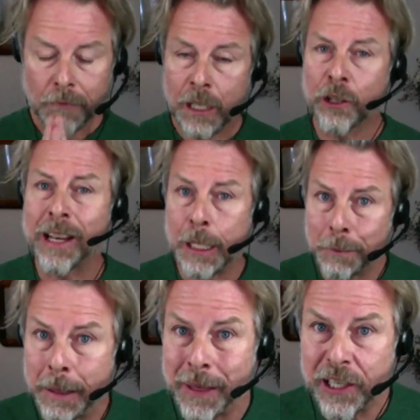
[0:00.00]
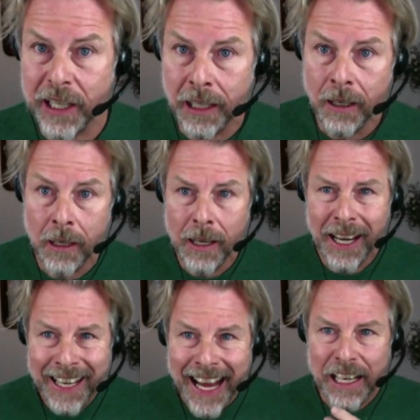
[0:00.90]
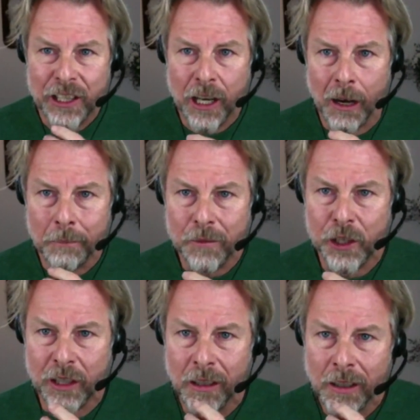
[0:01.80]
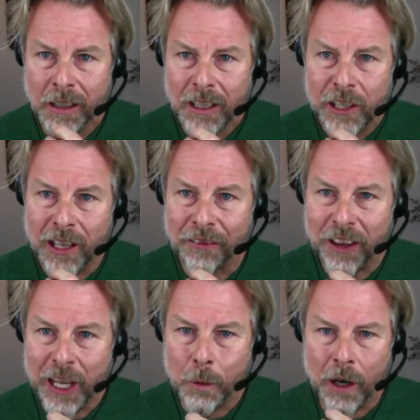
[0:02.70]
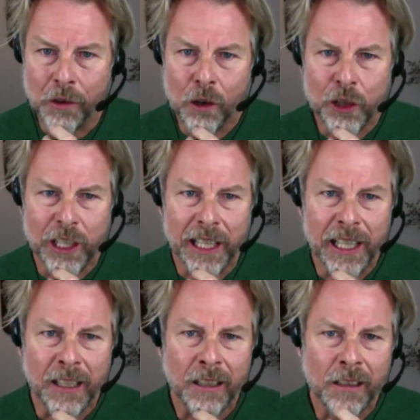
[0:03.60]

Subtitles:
So that's PPC. Next comes something you would have all seen.